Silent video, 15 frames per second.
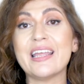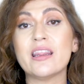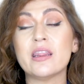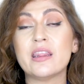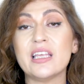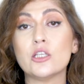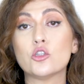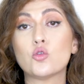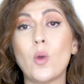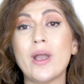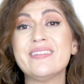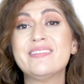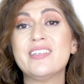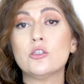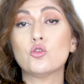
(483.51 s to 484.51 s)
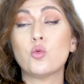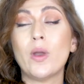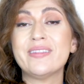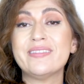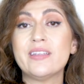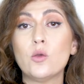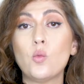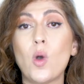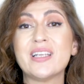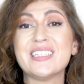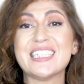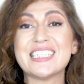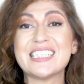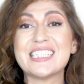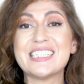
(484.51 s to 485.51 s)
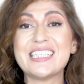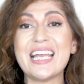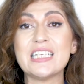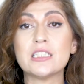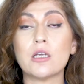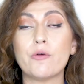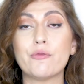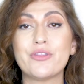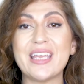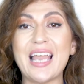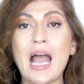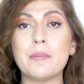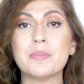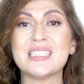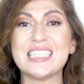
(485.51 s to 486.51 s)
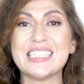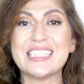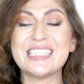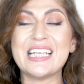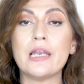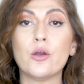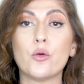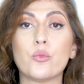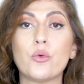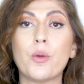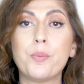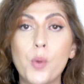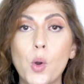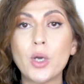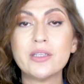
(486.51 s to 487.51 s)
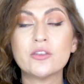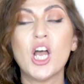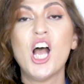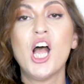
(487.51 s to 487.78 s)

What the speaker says: in the 2021 State of the Amazon Seller Report,